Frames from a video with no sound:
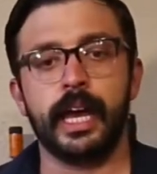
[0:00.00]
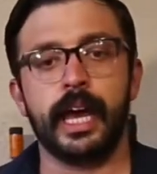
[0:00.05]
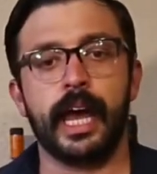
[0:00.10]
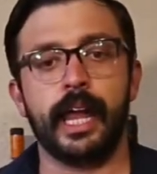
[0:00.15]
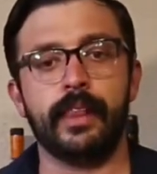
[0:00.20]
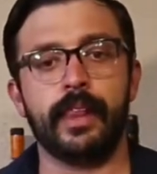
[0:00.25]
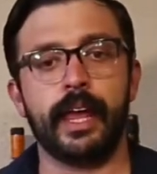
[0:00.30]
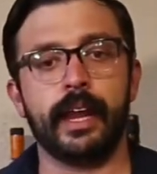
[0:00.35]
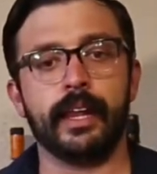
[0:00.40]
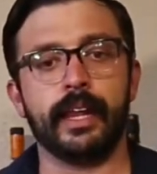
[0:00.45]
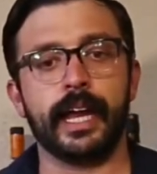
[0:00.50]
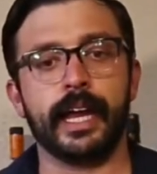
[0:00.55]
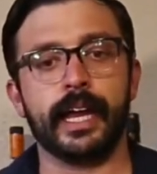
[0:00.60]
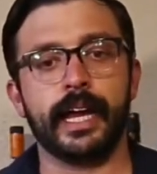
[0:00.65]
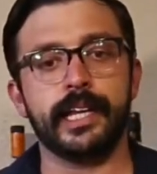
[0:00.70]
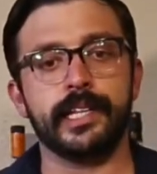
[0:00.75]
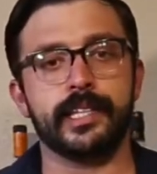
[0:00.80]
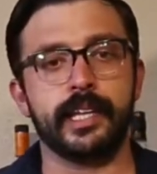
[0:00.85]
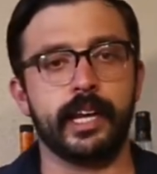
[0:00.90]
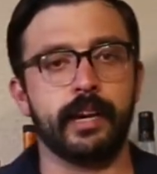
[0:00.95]
And then, like
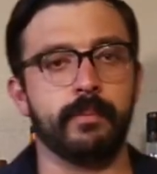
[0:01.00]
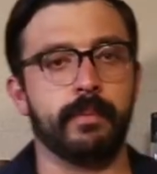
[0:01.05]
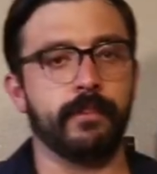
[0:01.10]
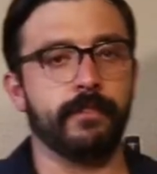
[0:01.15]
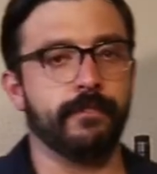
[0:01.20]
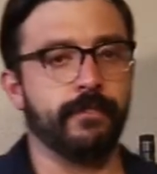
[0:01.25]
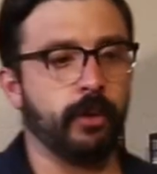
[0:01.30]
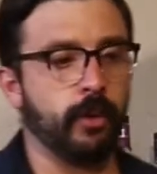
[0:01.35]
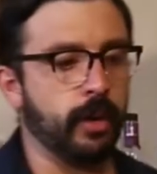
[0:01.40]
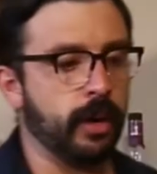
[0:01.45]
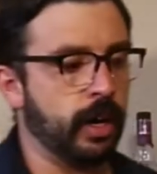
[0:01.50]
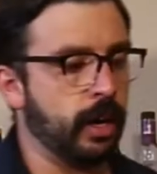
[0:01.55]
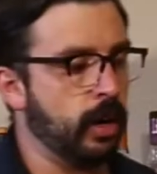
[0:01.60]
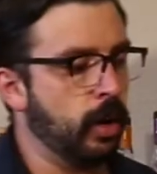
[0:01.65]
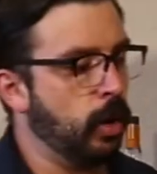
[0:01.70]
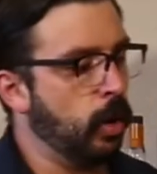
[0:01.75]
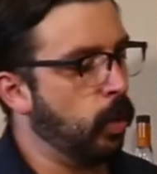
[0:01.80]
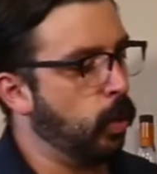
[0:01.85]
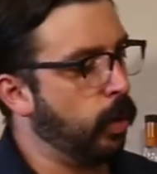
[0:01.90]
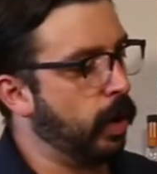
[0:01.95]
I said before,
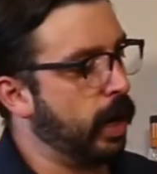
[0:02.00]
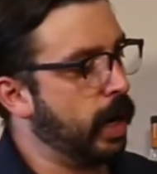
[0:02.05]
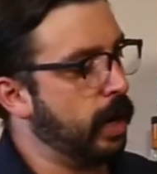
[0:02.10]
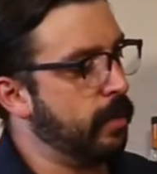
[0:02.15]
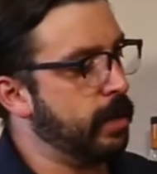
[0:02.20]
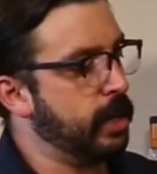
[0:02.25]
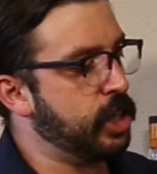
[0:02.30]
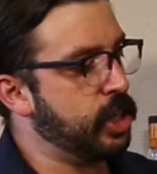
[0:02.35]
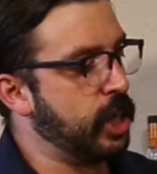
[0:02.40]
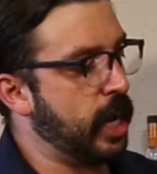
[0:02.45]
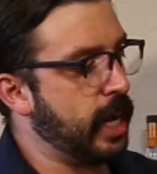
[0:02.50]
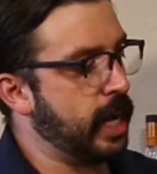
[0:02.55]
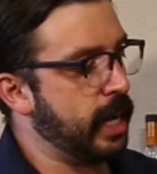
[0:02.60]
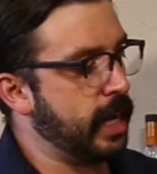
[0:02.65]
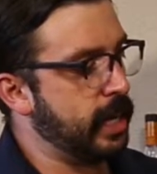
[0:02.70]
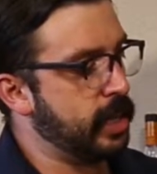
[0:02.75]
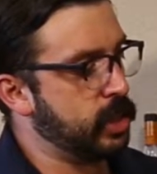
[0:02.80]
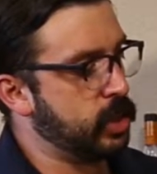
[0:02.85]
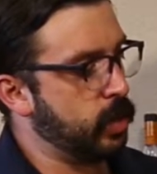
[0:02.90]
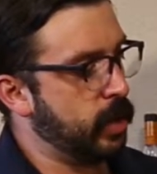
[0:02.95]
we're going to be
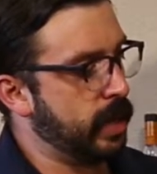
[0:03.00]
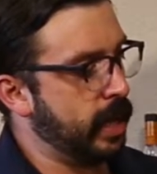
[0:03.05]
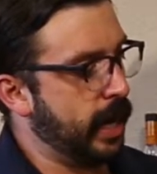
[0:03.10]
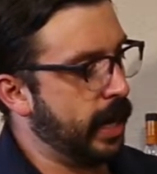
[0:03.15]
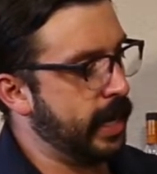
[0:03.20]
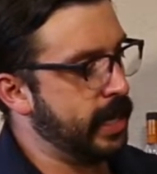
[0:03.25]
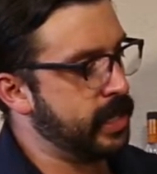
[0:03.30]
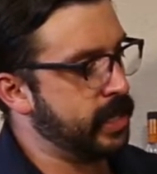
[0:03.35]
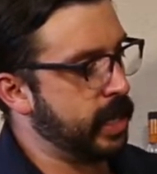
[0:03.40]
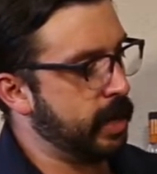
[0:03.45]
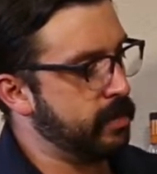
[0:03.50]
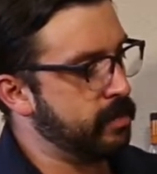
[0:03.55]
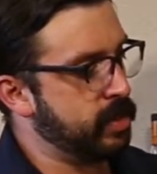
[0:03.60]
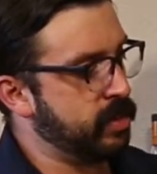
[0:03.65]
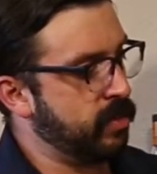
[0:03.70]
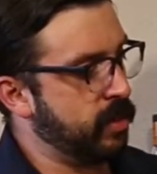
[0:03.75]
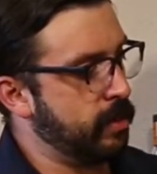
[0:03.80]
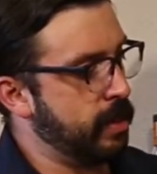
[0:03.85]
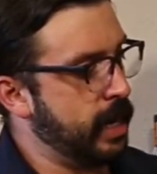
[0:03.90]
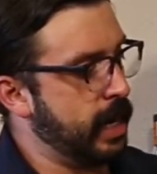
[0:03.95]
shaking it so where the ice comes
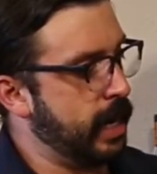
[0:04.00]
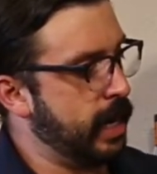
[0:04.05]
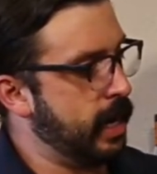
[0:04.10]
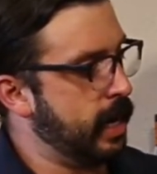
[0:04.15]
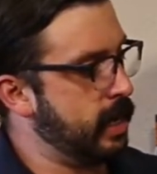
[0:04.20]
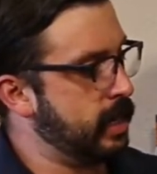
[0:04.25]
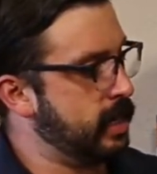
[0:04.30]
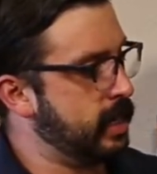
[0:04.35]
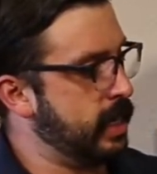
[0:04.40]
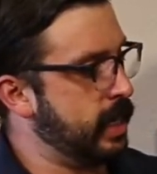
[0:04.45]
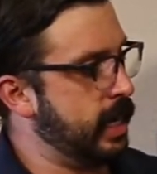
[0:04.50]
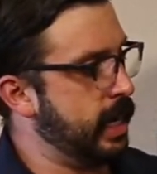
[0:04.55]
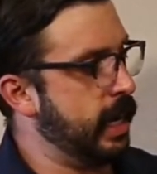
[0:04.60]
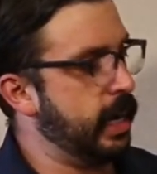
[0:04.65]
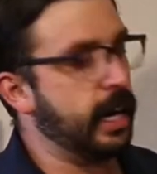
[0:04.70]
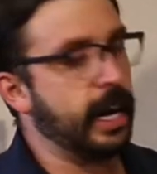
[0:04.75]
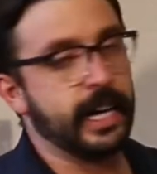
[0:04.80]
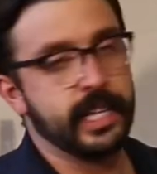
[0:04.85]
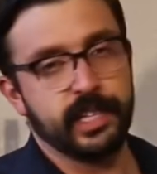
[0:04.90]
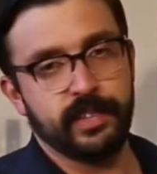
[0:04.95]
from here to
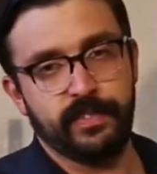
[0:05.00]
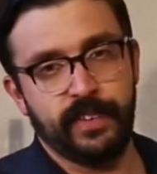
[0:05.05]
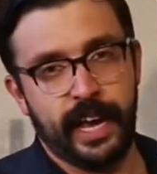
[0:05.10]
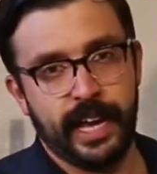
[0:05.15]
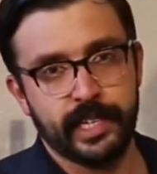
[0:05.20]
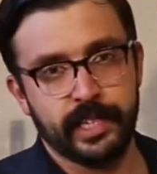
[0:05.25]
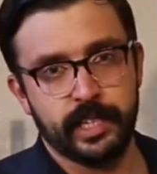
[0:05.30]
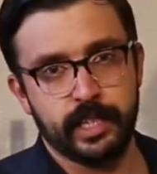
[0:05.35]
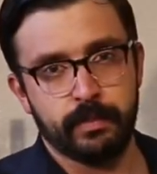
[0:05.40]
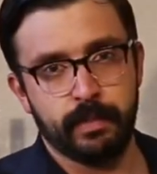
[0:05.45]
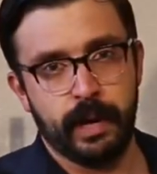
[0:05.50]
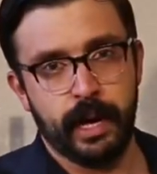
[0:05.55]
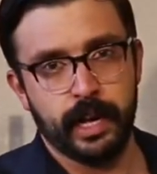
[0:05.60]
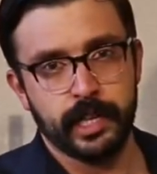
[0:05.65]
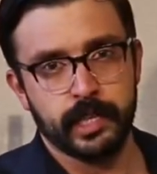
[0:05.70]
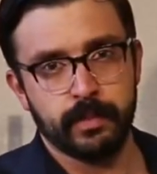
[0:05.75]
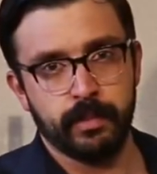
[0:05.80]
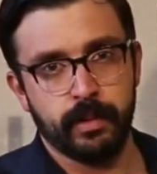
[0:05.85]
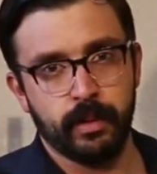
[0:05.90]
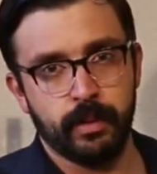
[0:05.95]
here as fast as
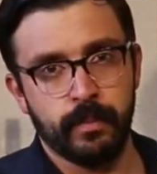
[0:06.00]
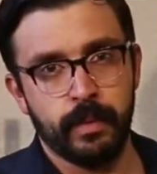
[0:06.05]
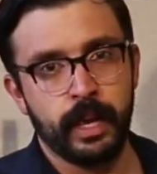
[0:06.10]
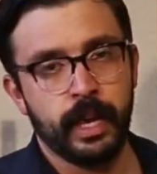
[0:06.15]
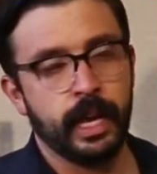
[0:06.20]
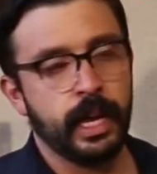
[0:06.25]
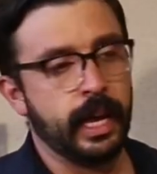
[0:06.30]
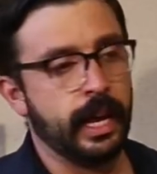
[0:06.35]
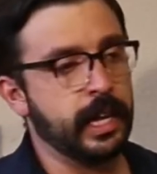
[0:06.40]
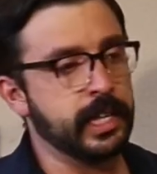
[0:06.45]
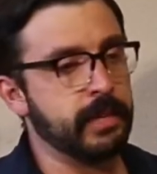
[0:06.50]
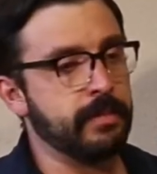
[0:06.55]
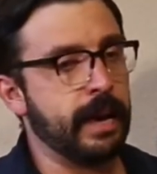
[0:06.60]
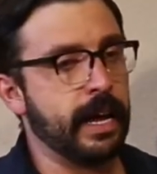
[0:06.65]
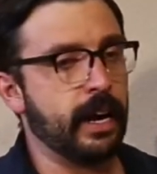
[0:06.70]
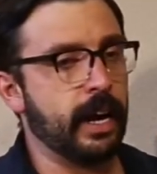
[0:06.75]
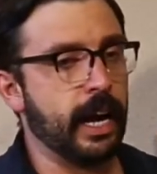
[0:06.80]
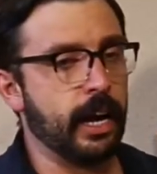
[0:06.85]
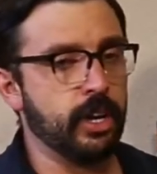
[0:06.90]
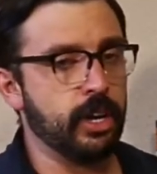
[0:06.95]
possible. It doesn't
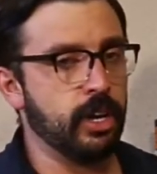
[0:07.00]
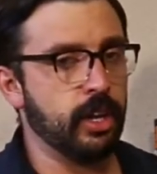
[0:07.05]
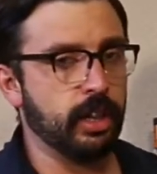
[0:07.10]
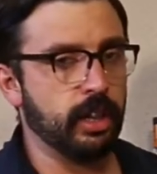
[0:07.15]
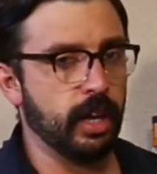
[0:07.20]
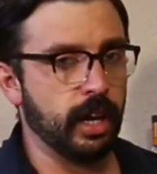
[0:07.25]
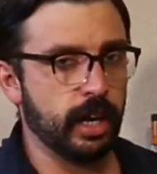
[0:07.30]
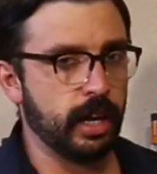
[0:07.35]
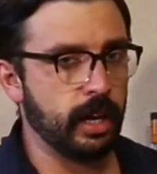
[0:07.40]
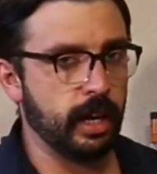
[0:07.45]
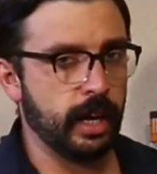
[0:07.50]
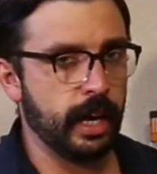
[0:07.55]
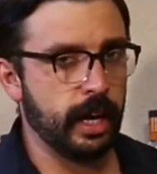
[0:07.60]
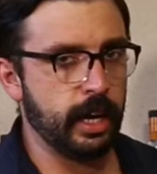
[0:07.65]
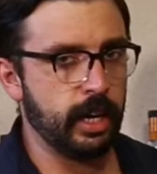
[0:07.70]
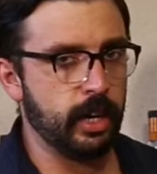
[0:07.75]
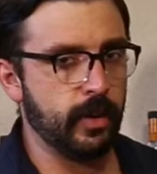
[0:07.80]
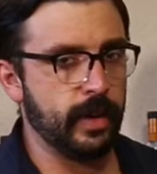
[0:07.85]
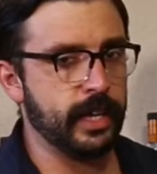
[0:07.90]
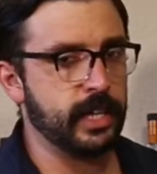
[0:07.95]
matter how you look, how
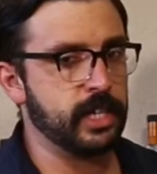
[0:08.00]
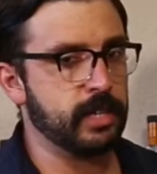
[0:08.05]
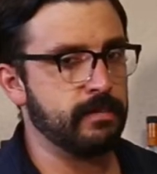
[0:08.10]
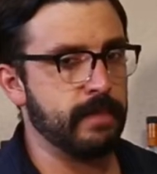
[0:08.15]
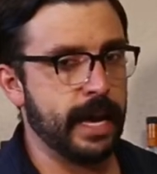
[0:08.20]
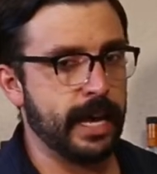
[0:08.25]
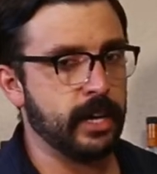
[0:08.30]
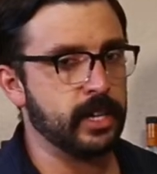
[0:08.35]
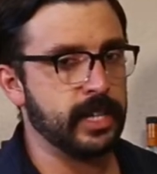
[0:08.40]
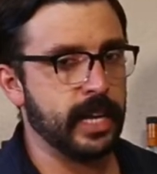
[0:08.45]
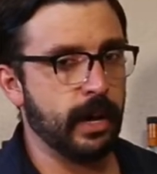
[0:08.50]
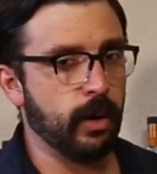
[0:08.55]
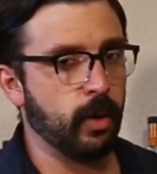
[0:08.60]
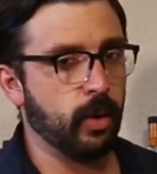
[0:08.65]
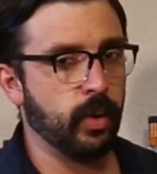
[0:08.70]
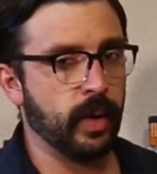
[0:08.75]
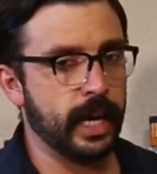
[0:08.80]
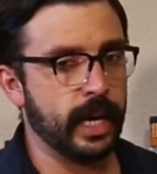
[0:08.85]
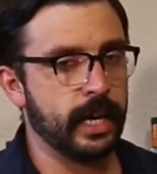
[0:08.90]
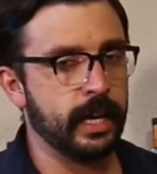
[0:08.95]
you do it, it just matters how
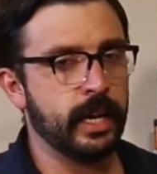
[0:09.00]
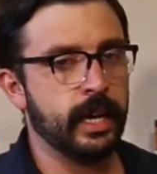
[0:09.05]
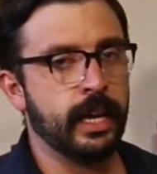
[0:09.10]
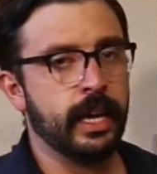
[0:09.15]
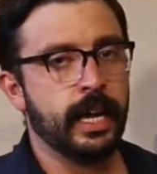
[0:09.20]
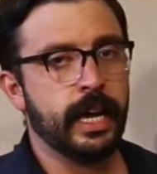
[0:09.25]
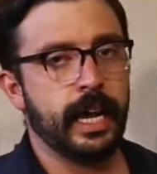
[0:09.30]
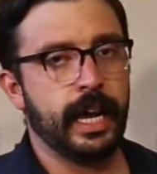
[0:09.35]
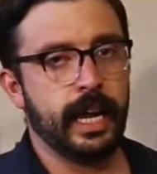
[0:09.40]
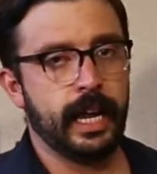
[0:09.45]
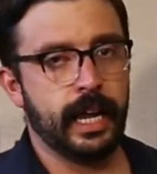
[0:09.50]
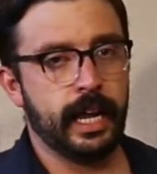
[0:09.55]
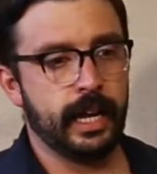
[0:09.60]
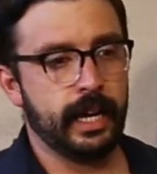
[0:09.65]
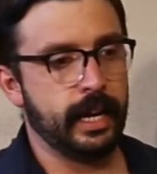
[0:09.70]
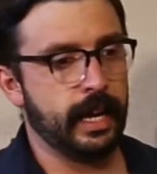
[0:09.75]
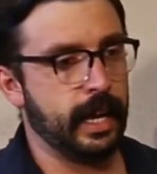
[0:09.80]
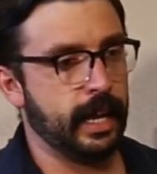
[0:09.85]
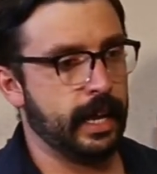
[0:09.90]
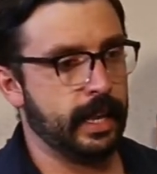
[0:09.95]
quick
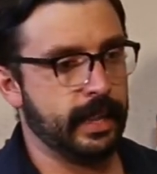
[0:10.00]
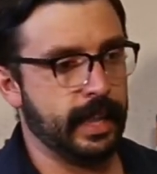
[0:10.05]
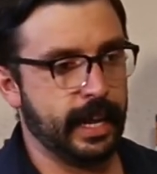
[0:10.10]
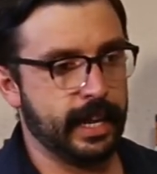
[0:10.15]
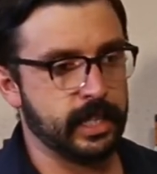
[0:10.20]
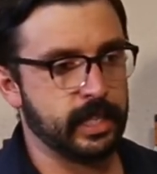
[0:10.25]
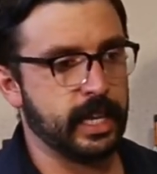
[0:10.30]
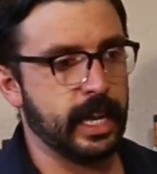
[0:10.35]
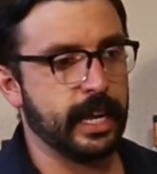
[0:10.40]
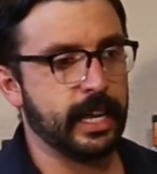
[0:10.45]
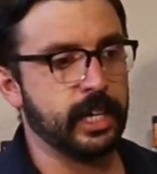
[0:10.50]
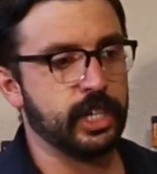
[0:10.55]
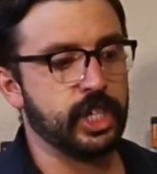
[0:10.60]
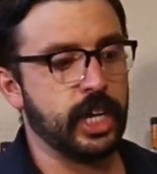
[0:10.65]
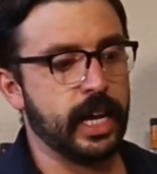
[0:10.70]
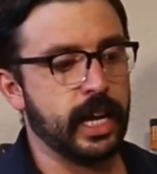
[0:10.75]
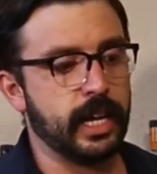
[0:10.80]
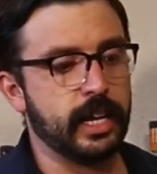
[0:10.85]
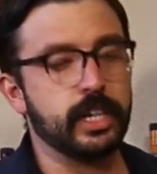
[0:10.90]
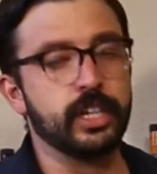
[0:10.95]
and that it's getting
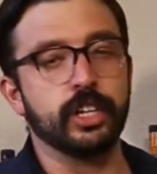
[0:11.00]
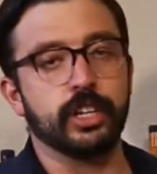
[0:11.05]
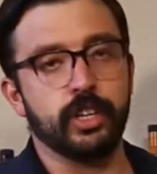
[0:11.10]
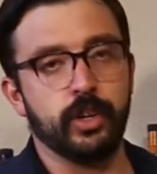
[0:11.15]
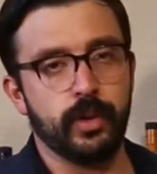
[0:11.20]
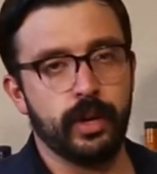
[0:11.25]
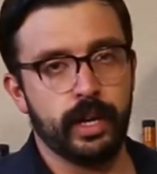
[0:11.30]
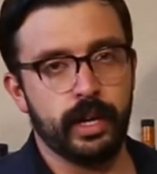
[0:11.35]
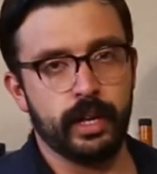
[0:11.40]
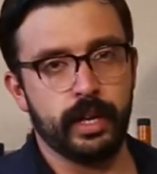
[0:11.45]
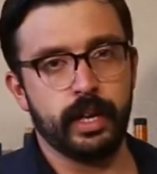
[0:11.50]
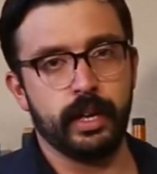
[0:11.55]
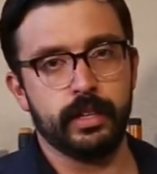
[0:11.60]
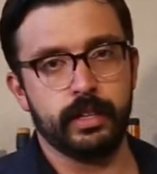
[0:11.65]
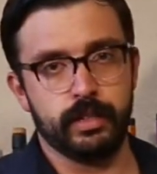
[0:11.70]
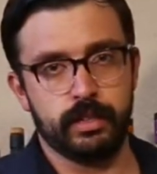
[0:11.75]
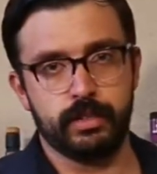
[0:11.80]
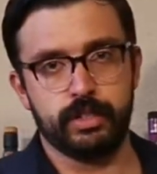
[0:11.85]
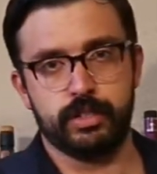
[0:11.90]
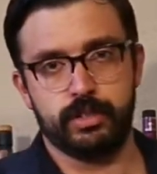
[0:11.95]
shaken and diluted
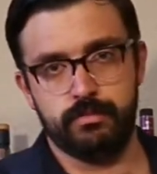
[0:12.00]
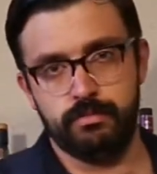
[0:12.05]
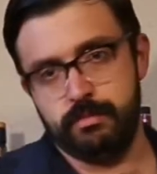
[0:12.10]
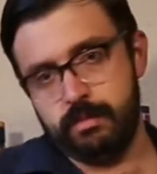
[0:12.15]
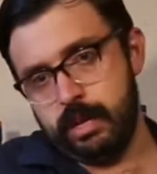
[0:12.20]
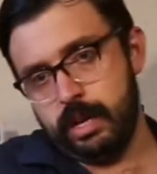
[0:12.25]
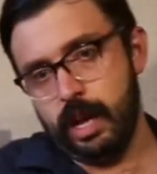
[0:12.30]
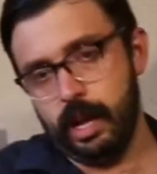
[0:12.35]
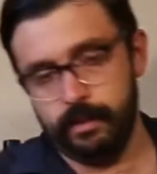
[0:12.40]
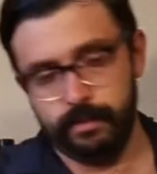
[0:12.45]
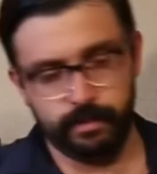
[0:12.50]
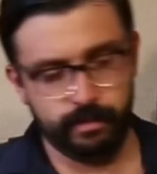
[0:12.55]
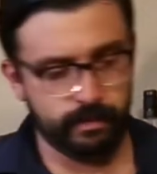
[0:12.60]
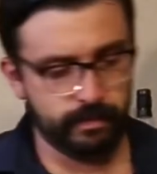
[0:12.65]
enough.